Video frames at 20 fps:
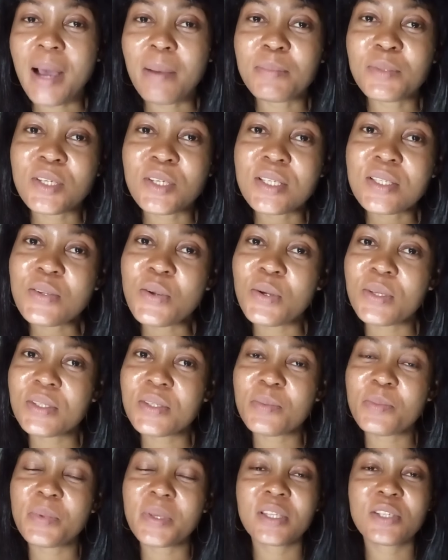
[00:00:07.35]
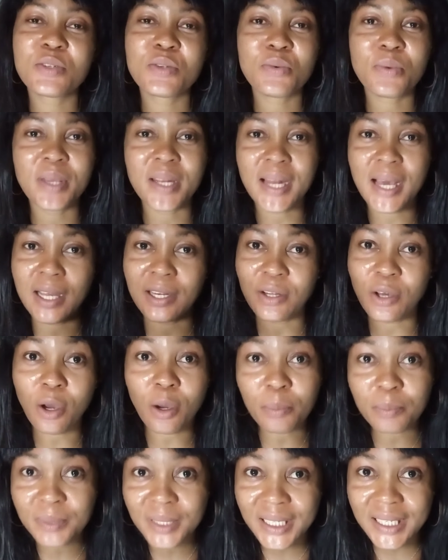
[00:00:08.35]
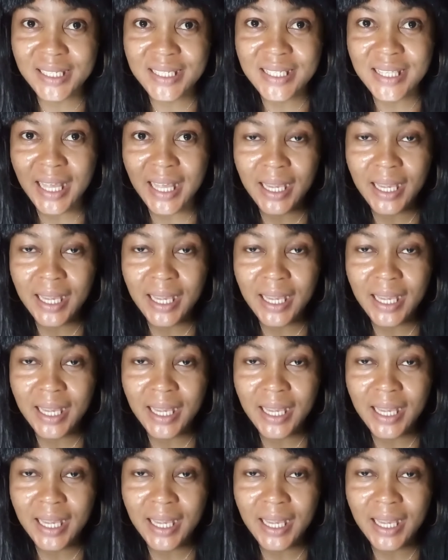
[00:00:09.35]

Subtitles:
I'm just going to be doing an update,